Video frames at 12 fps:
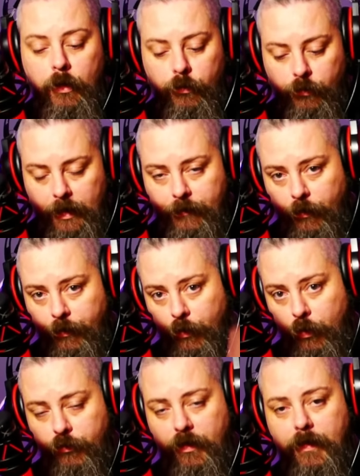So leave your
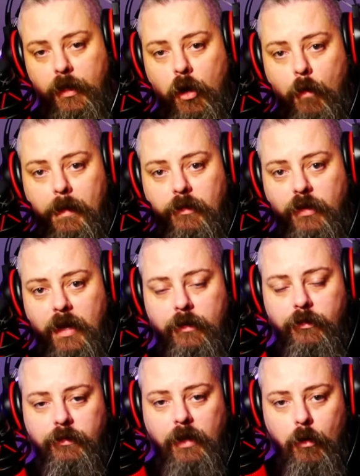thoughts in the comment
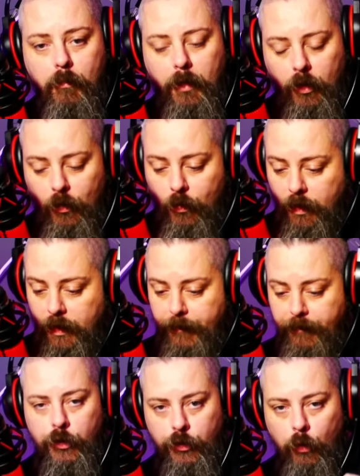section down below.
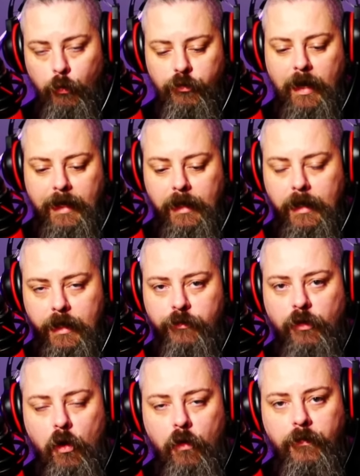No channel is
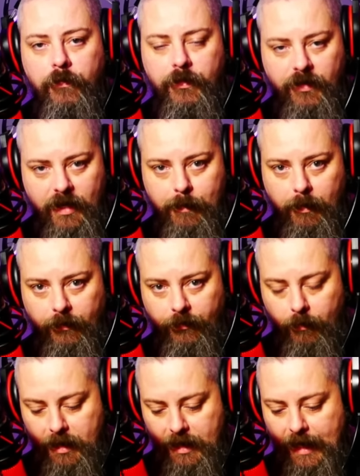off the table
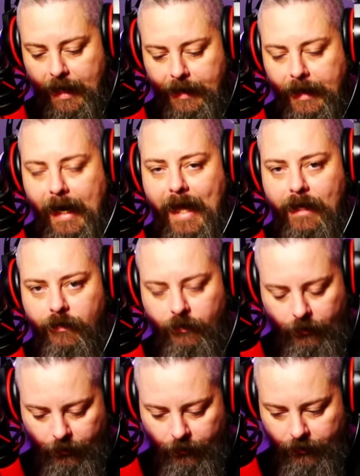for me
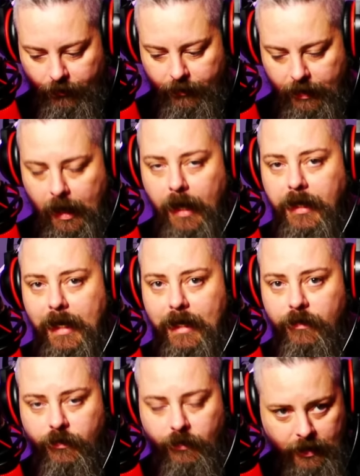unless,
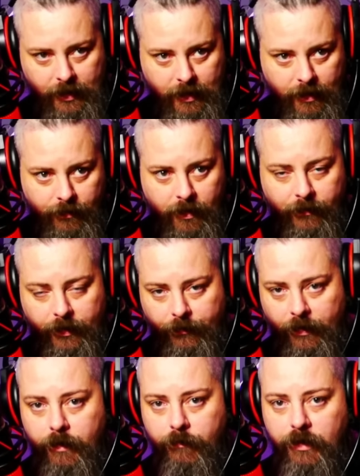unless they've had a
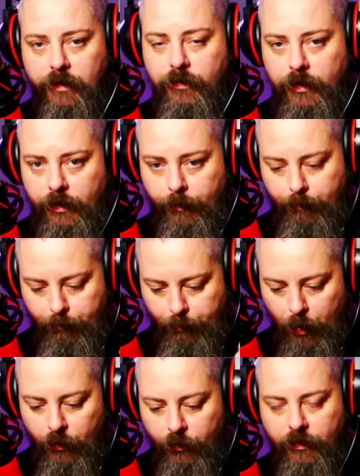very recent
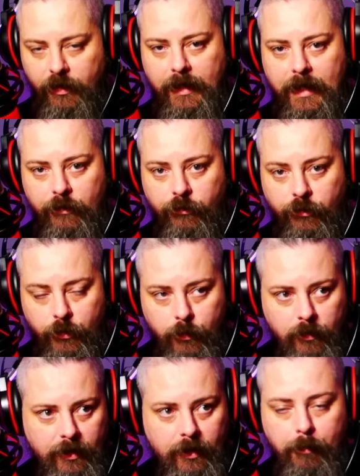personal issue
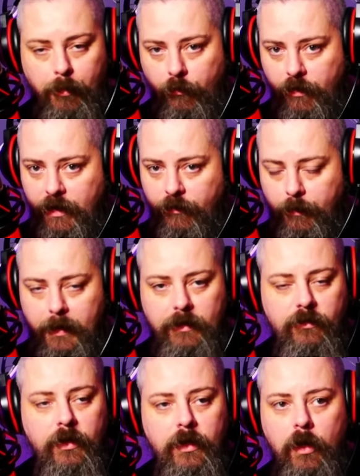like a
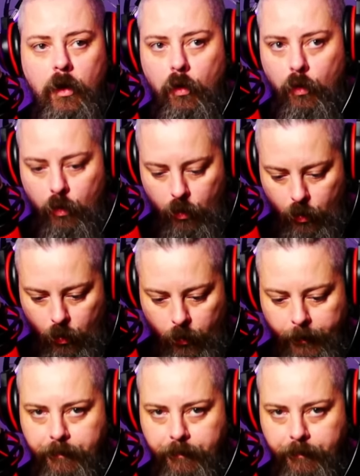bereavement, or,